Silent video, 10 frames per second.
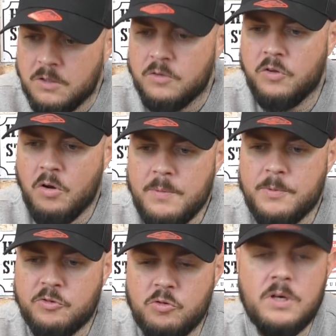slowly
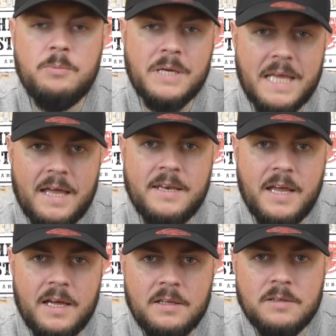but surely we're getting
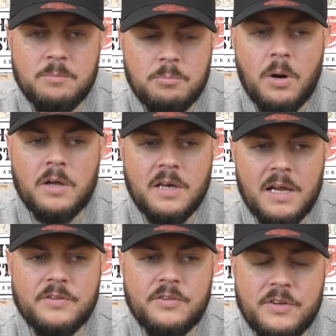there, but I'd
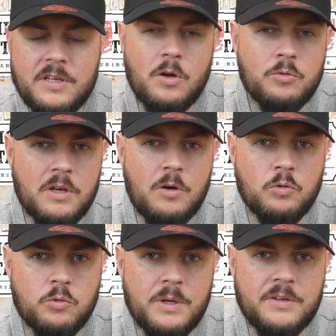like to see those little
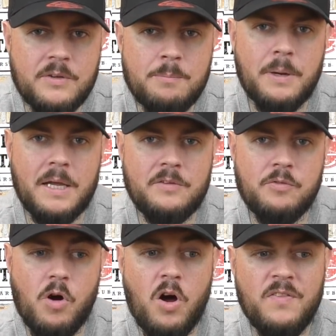tweaks in place
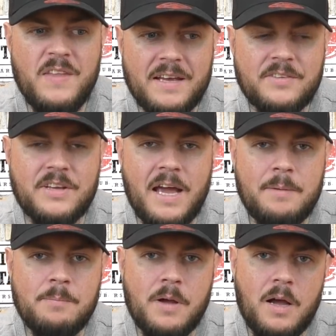for our next
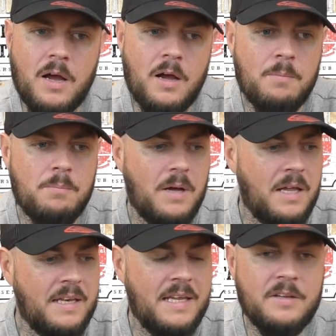game,
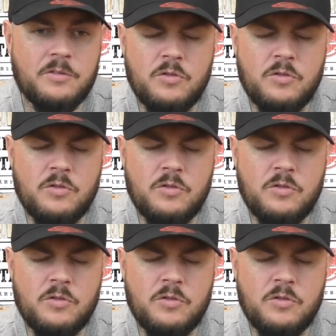at least.